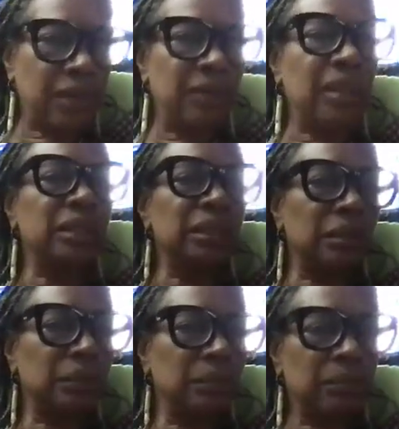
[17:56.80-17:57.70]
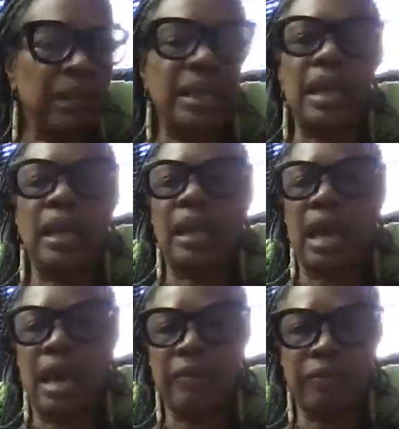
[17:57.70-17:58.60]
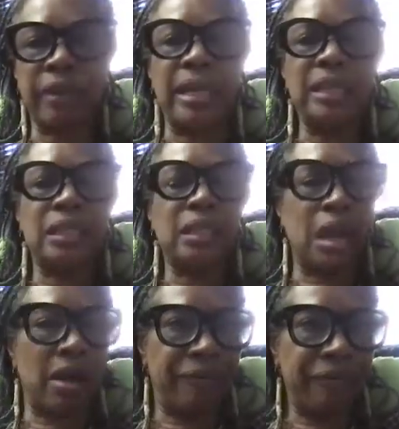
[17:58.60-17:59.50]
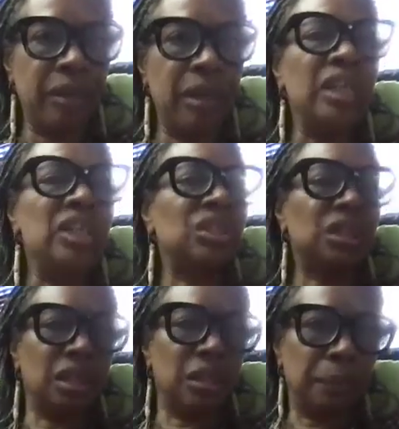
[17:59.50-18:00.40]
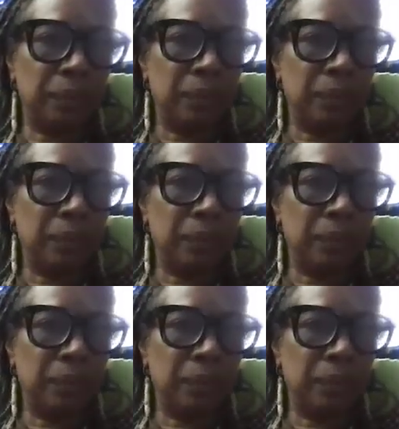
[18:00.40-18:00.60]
I really do. They got a lot of great stuff, cheap.